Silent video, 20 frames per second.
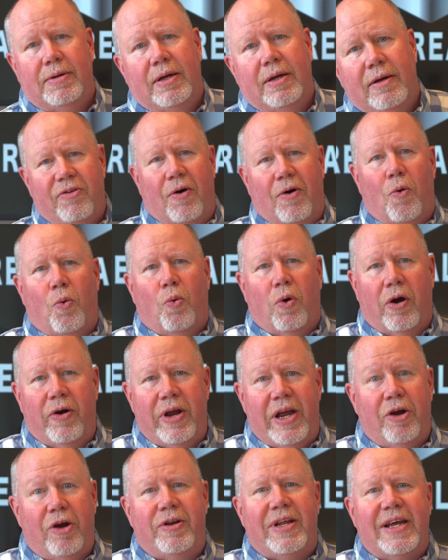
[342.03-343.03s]
So we're
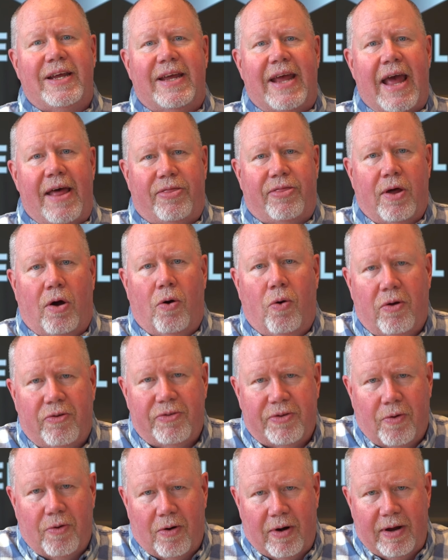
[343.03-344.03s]
here to get the whole
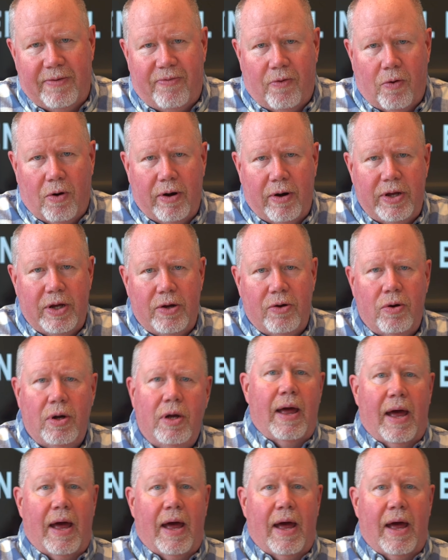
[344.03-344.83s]
story for you.